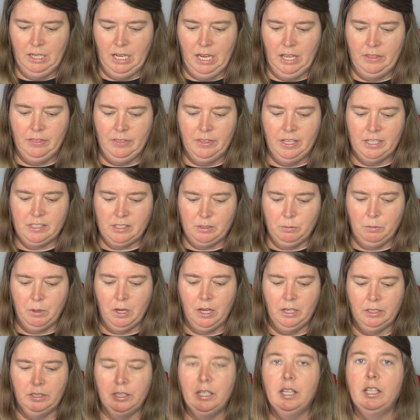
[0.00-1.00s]
And this
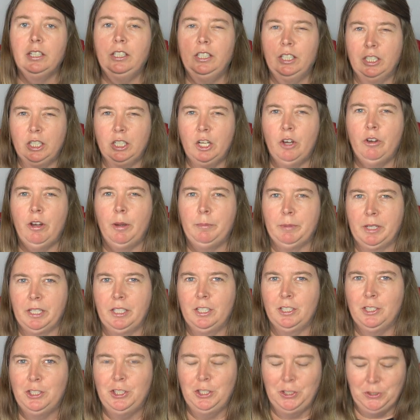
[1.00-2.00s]
one, you know I'm
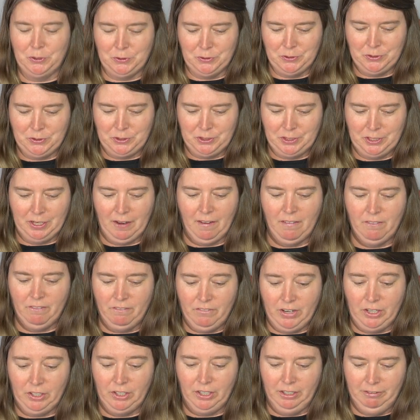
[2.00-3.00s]
gonna choose
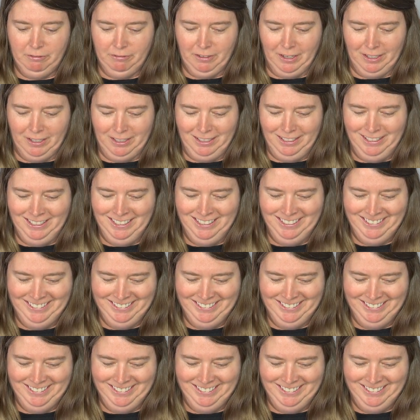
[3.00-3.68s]
very funny.